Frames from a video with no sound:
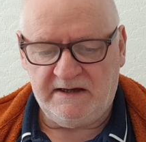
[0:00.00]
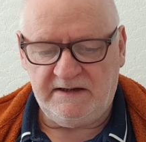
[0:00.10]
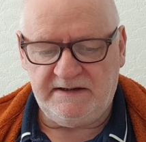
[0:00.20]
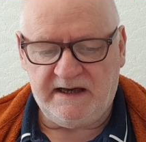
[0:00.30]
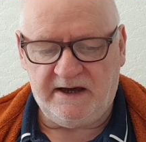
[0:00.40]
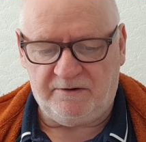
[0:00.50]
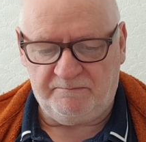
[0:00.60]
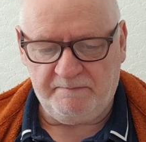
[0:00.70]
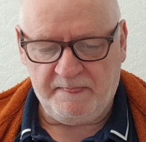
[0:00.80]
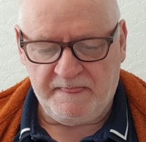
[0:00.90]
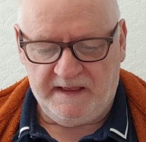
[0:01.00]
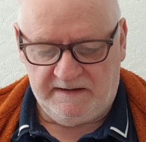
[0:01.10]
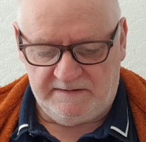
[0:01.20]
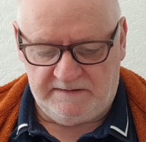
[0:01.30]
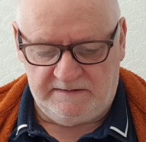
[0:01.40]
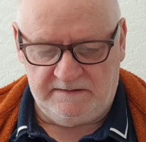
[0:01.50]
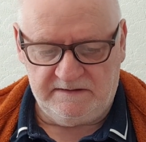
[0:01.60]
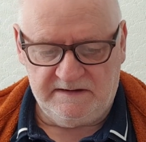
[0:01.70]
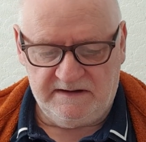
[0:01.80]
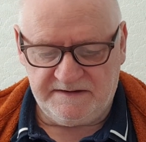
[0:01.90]
Now,
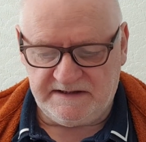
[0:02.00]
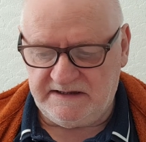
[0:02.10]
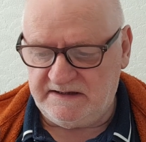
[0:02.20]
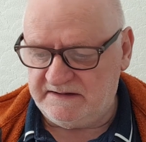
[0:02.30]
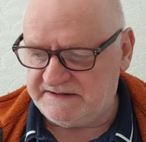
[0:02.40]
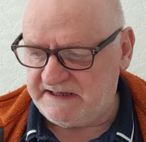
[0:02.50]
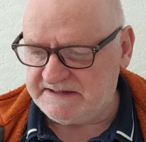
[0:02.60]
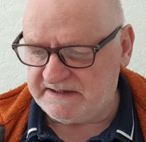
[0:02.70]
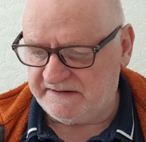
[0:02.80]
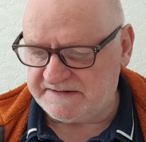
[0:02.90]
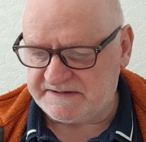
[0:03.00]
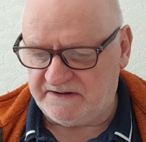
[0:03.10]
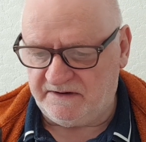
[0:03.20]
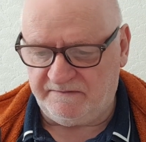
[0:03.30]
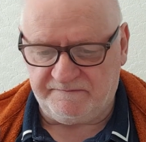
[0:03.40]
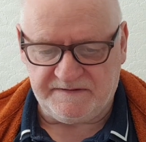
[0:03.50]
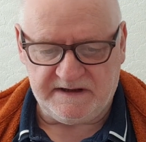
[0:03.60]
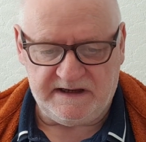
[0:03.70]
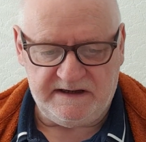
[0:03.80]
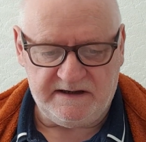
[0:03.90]
the details of
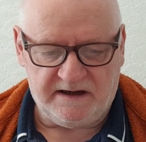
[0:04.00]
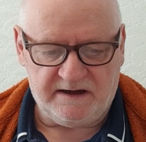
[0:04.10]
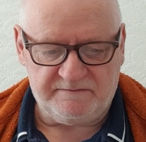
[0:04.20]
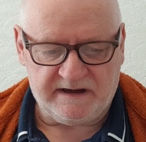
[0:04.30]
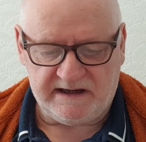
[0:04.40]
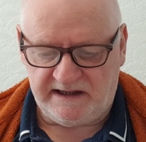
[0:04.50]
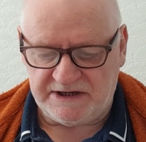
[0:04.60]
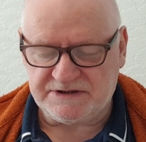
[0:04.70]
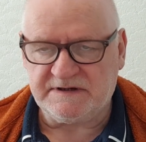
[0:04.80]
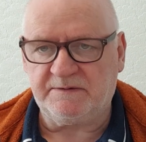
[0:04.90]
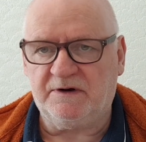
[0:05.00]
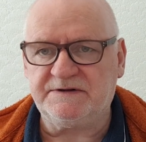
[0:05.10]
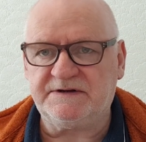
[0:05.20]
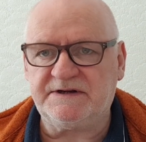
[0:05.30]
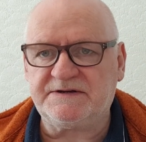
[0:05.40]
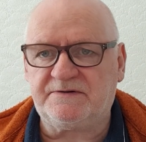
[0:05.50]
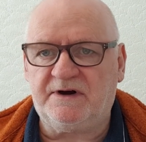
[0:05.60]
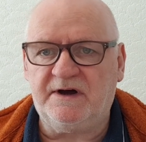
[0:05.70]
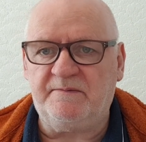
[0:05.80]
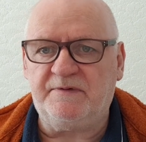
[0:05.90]
the regulations, I'm going to
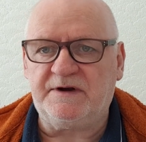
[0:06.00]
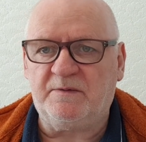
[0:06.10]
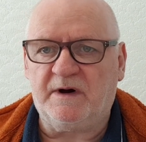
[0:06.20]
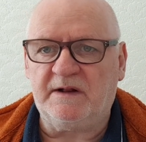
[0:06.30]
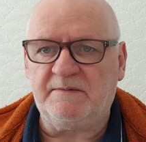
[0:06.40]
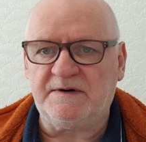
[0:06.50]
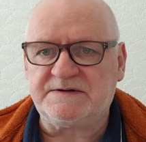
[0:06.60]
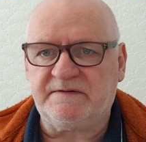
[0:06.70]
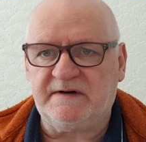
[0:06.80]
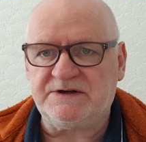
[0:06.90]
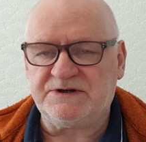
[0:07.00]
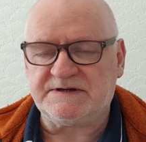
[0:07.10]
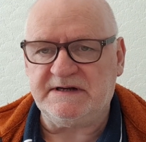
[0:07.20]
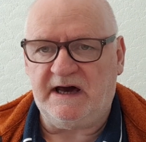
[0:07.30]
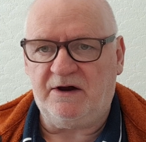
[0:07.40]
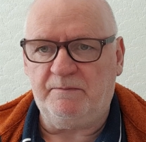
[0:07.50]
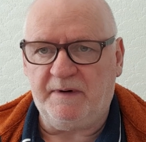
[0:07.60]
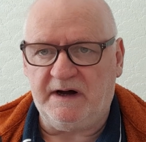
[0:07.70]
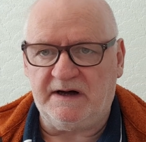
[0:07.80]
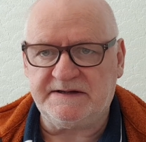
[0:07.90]
describe pretty well most of it just now,
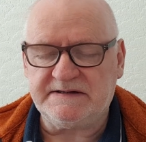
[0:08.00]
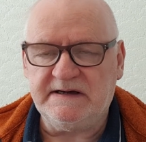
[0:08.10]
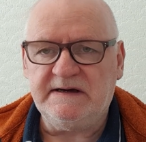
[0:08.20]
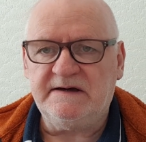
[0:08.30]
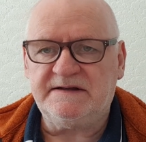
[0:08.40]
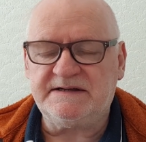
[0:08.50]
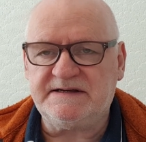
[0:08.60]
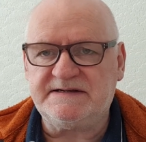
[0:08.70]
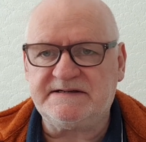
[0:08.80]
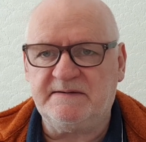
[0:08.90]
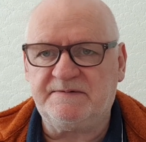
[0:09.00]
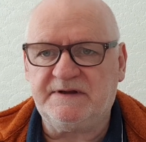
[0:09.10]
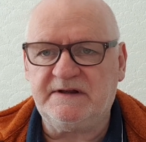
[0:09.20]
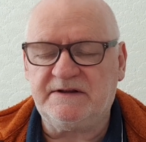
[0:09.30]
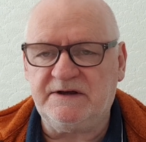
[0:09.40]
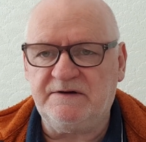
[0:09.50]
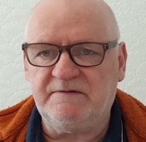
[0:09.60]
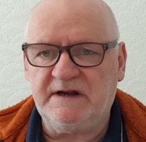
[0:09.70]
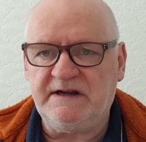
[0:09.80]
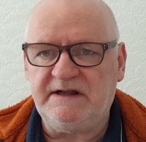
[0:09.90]
but this is something that you
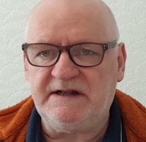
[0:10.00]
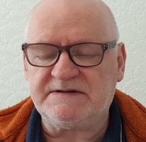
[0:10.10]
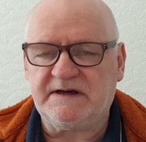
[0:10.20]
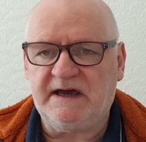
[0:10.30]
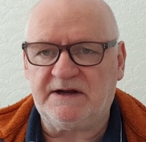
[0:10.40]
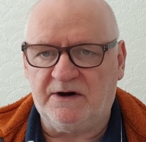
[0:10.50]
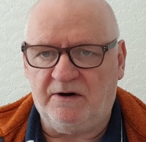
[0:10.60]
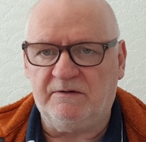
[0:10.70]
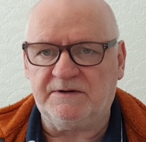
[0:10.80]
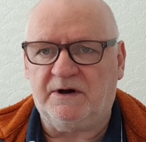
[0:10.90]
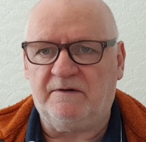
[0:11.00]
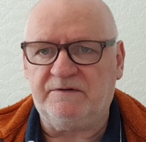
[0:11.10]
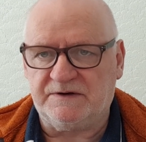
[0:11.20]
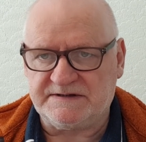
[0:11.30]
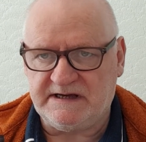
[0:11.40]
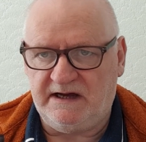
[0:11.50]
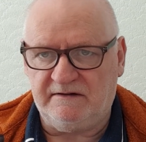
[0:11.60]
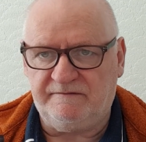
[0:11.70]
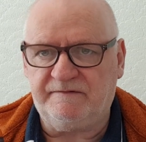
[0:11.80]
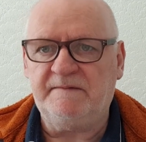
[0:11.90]
really need to get hold of
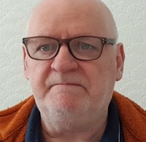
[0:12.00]
yourself.